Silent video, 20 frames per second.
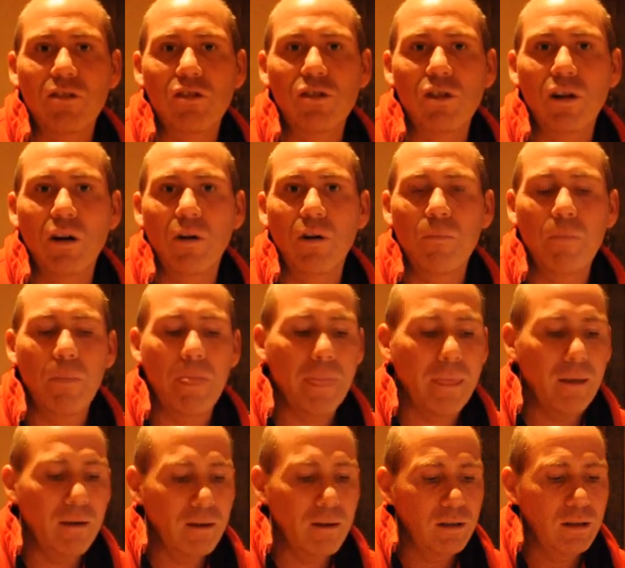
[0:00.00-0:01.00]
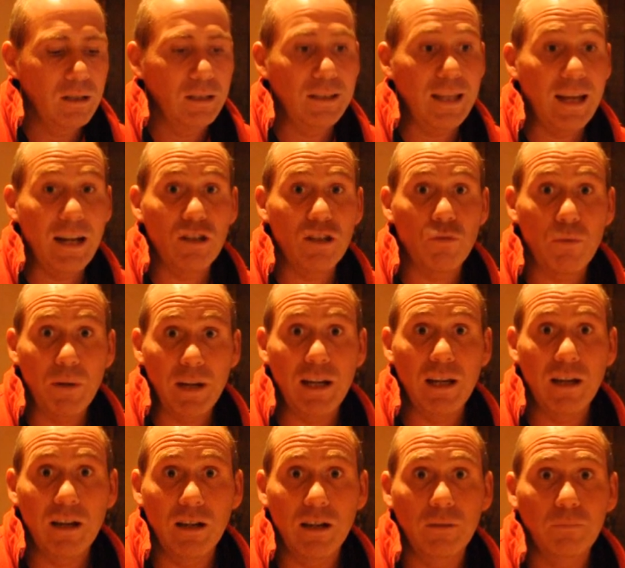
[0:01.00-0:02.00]
so that is
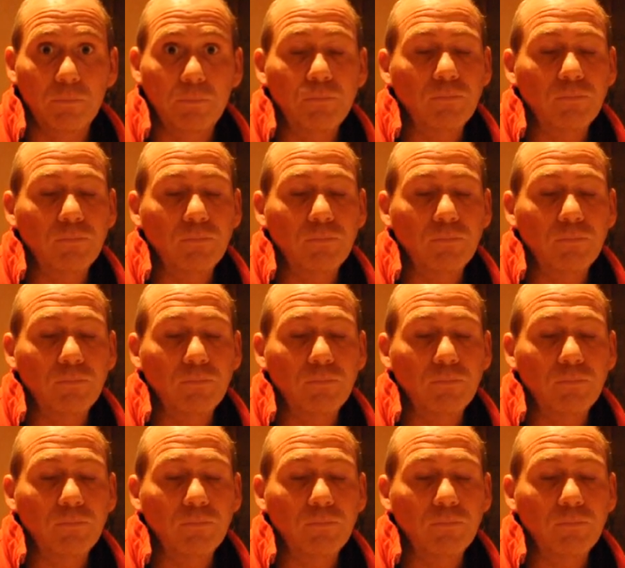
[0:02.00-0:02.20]
really a,